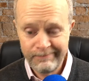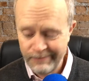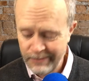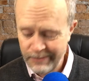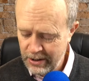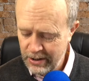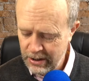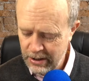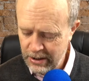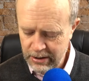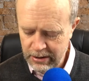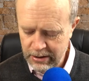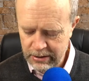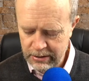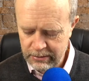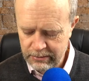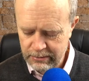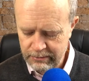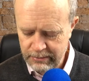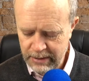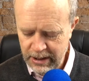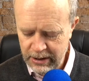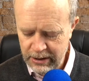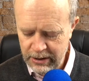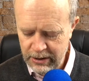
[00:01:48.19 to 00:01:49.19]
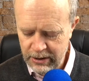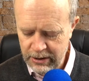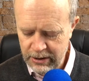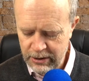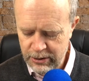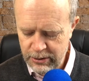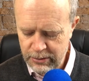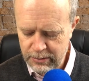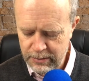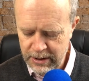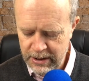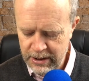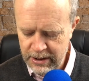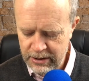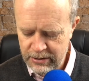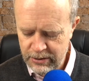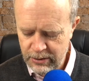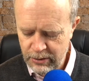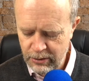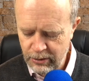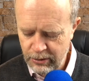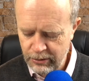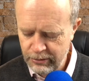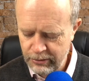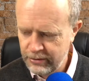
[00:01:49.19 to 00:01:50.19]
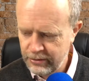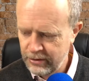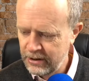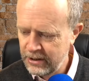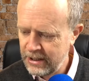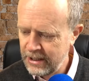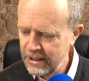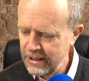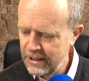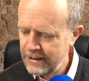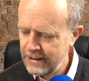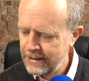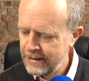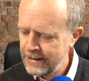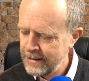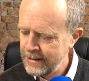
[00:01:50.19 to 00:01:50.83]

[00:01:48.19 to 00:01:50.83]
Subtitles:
Oh, my goodness me, it's awful, isn't it?